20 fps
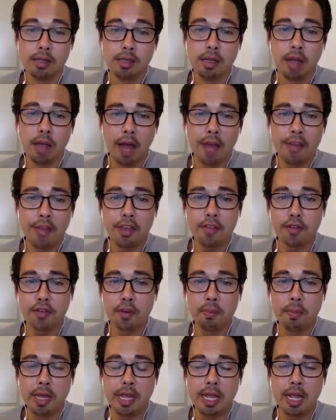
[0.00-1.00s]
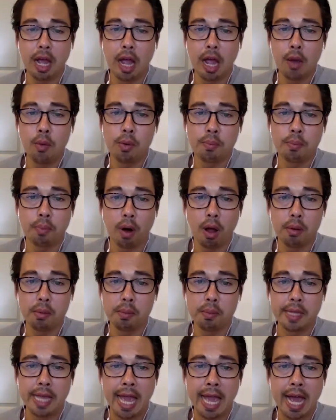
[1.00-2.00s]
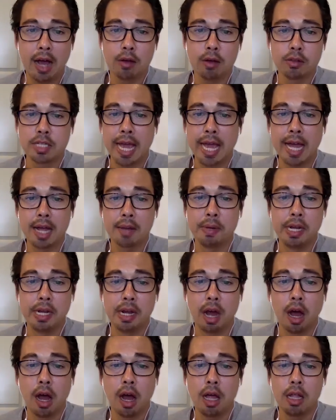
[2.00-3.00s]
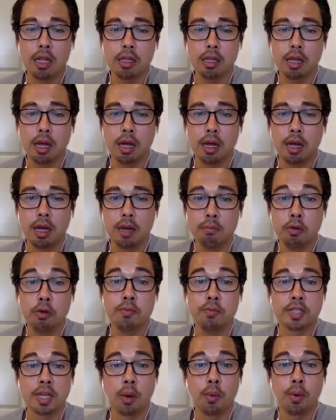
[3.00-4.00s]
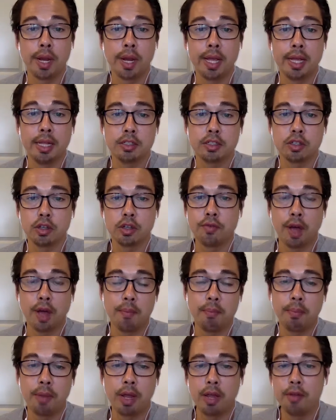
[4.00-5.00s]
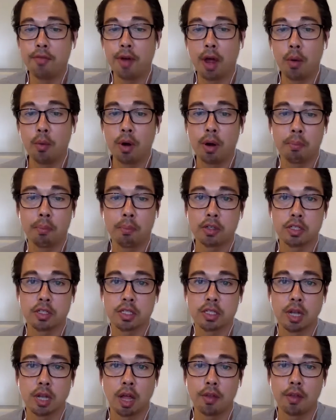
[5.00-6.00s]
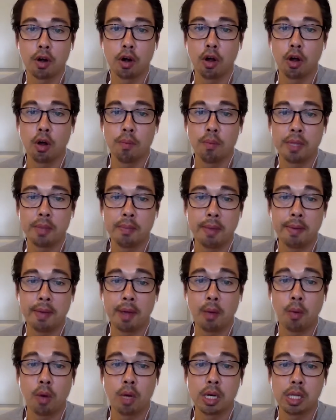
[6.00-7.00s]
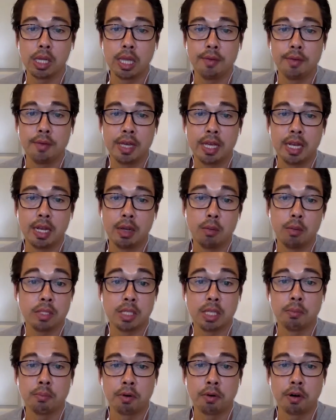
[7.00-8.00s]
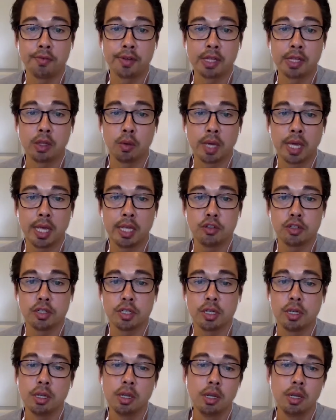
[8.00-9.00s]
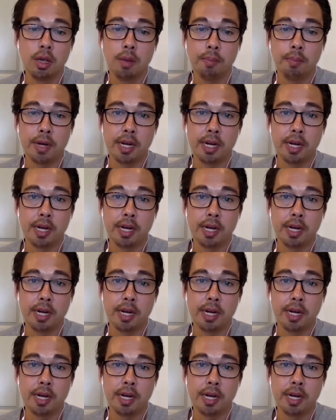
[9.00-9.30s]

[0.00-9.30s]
I think for me, I would probably house hack, but not move someone in. So if I were to purchase another home that maybe I wanted to live in, it was in the perfect location, but it